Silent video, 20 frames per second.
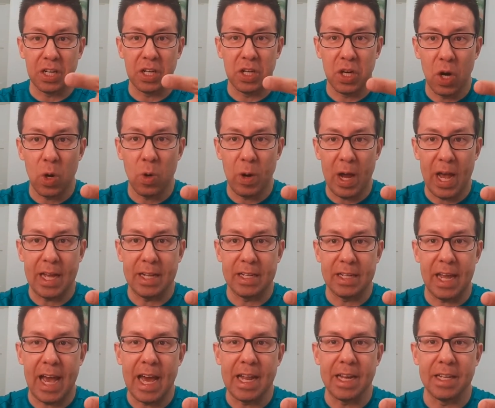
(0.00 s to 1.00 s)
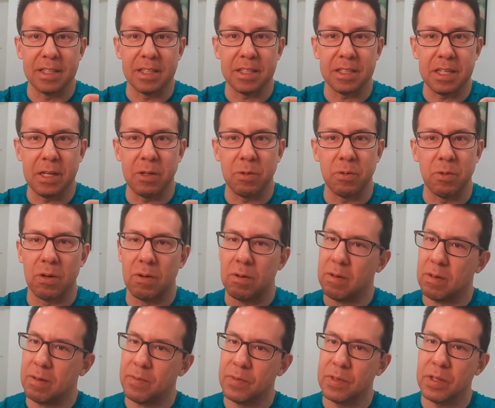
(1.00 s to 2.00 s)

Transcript: go head to head in the sequel.